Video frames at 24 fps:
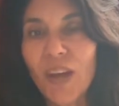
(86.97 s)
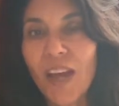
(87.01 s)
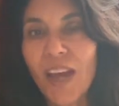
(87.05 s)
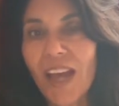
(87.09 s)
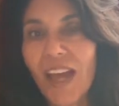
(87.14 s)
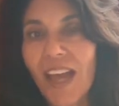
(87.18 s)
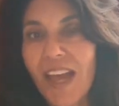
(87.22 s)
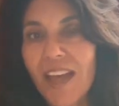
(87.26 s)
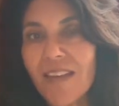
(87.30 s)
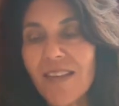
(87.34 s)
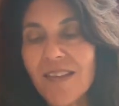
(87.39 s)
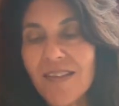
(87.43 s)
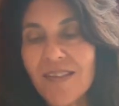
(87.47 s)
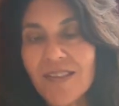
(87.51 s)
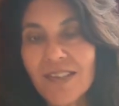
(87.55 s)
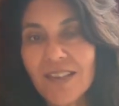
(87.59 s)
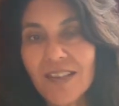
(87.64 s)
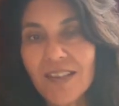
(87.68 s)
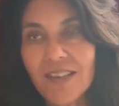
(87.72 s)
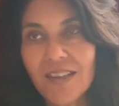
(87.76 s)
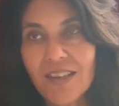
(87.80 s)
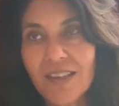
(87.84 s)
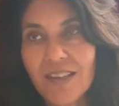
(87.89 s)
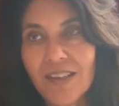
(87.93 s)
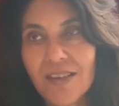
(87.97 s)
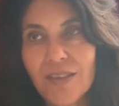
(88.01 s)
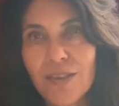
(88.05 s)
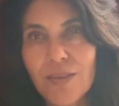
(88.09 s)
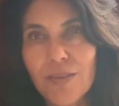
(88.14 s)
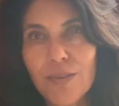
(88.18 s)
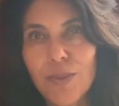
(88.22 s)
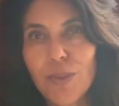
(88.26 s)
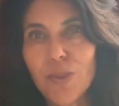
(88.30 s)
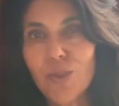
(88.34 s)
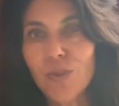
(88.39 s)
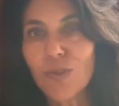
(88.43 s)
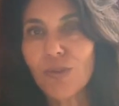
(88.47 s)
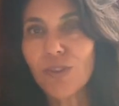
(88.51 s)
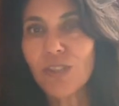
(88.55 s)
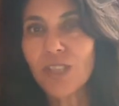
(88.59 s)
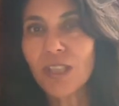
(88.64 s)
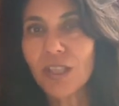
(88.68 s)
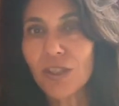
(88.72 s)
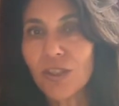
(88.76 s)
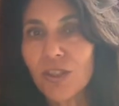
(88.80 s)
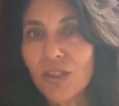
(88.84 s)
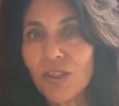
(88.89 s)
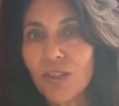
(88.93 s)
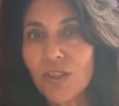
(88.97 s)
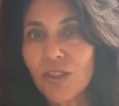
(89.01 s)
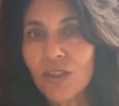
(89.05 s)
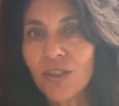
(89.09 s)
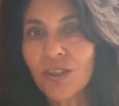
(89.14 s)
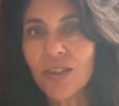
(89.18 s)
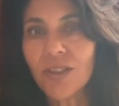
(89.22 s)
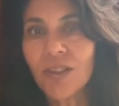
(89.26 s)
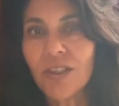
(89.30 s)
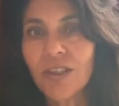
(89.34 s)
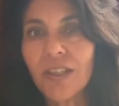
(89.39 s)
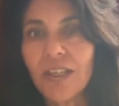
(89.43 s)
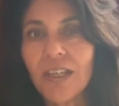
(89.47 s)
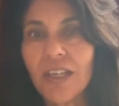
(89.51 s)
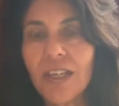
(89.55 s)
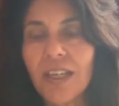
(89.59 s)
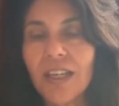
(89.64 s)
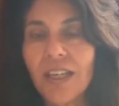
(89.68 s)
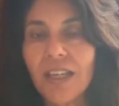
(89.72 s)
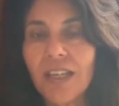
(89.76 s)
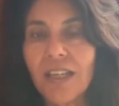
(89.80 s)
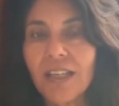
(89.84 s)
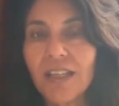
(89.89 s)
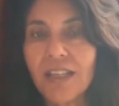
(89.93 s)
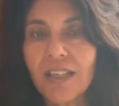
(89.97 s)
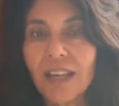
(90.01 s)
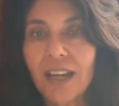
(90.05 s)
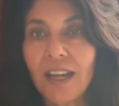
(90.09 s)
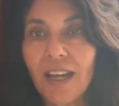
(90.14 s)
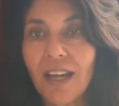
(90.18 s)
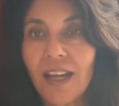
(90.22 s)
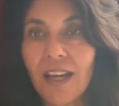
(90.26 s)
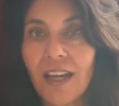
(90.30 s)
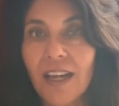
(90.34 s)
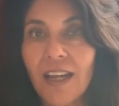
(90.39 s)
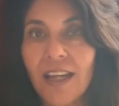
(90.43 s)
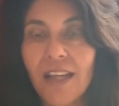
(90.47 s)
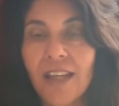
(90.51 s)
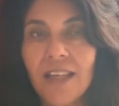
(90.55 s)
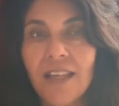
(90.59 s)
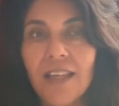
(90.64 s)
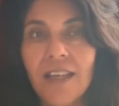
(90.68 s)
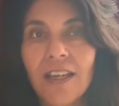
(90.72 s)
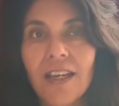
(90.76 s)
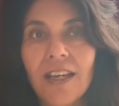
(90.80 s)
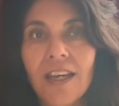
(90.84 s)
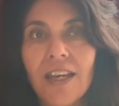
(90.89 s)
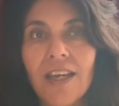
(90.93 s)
as a spiritual teacher and guide,